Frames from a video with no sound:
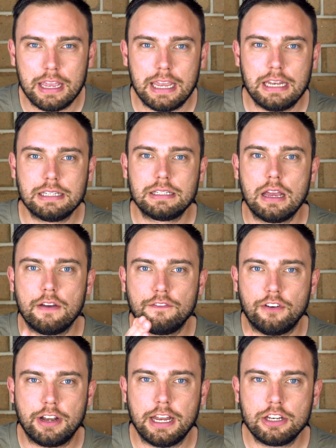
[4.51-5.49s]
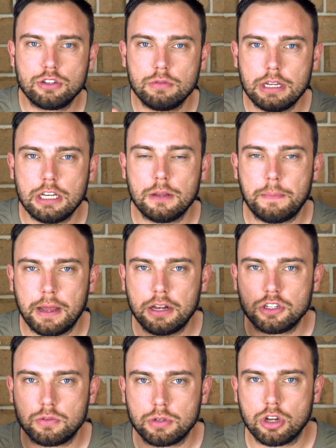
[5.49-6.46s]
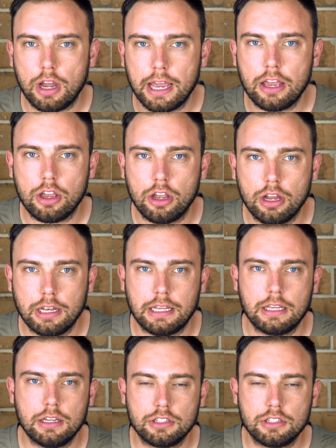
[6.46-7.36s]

It is financial independence, retire early.